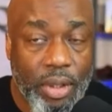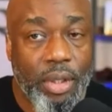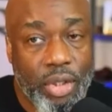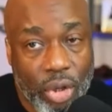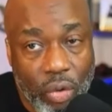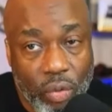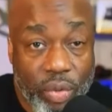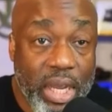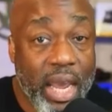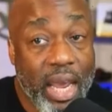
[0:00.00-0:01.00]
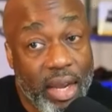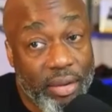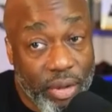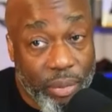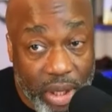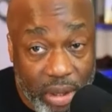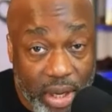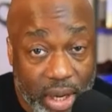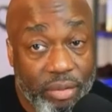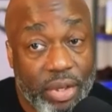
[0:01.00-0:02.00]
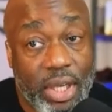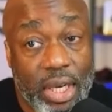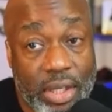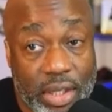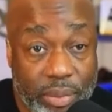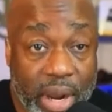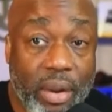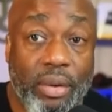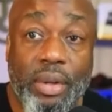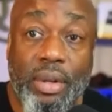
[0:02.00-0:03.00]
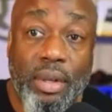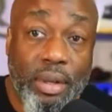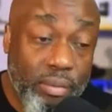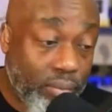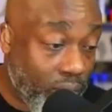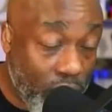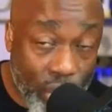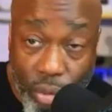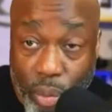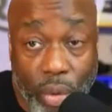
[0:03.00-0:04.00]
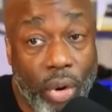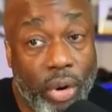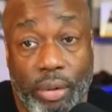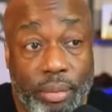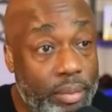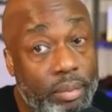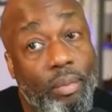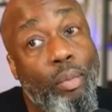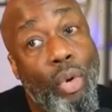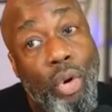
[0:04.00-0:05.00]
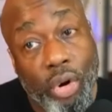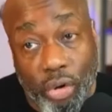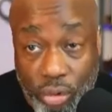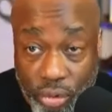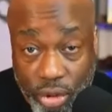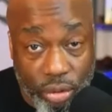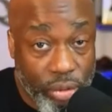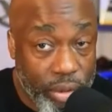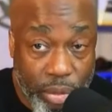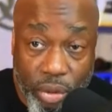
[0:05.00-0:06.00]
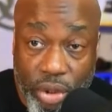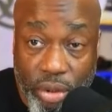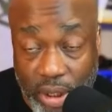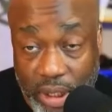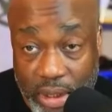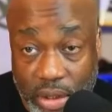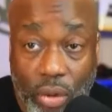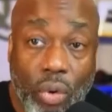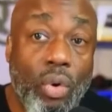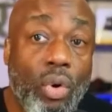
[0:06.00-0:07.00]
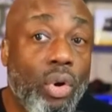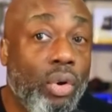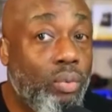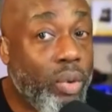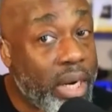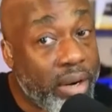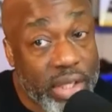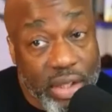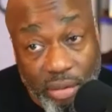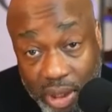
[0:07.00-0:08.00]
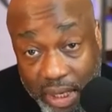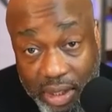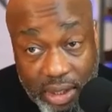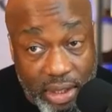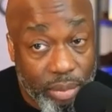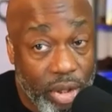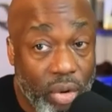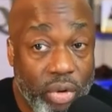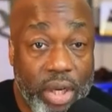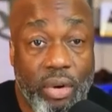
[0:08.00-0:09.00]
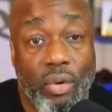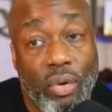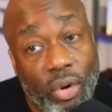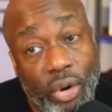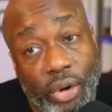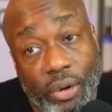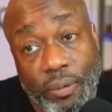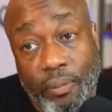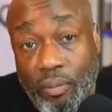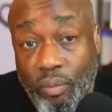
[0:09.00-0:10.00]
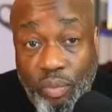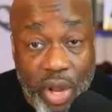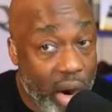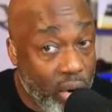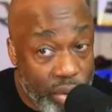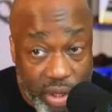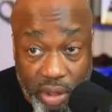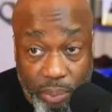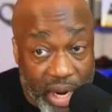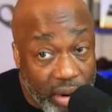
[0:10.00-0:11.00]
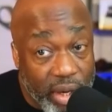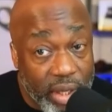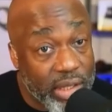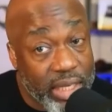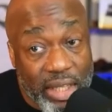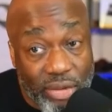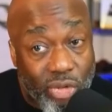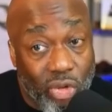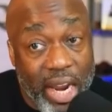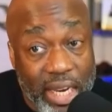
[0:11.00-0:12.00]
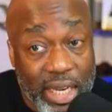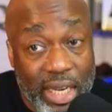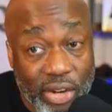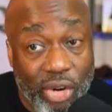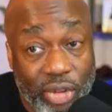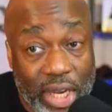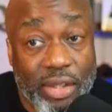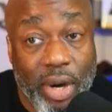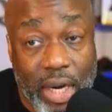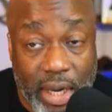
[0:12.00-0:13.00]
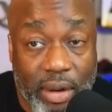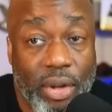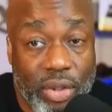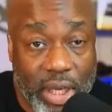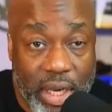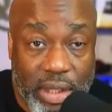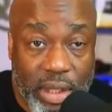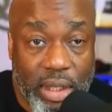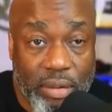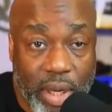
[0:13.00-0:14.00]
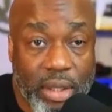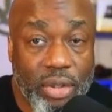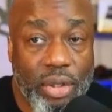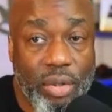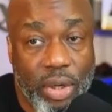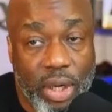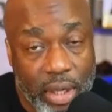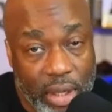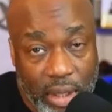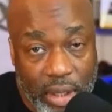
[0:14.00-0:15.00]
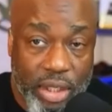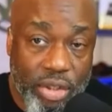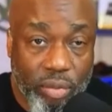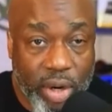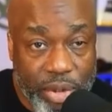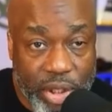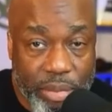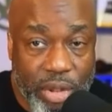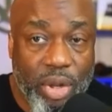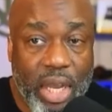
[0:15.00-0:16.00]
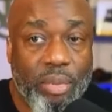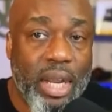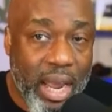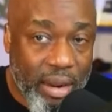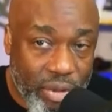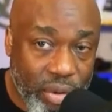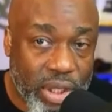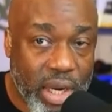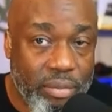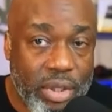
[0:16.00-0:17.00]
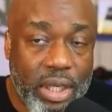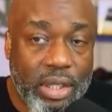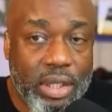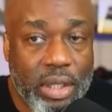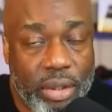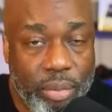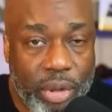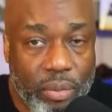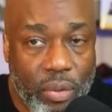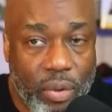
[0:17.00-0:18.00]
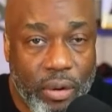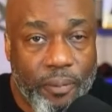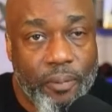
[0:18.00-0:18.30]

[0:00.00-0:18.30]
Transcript: So when we have the bigger conversations about you know more more crucial emotional needs or where is the relationship going or how are we going to parent because that's right in your face right now those kinds of things right so you want to get your reps up to be able to have those conversations a little bit more